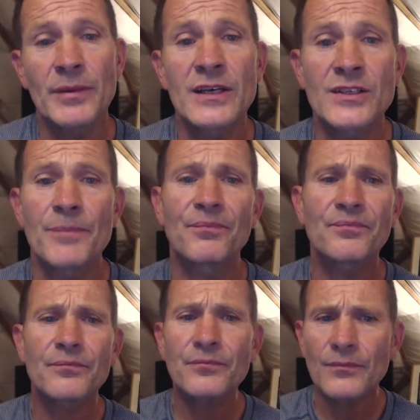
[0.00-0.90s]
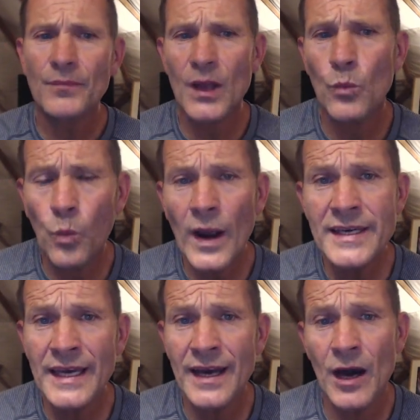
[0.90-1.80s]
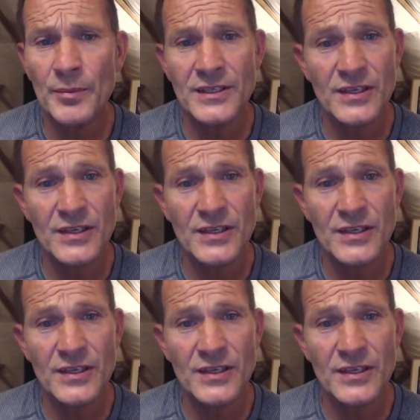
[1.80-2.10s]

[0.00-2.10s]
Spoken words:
because waking up is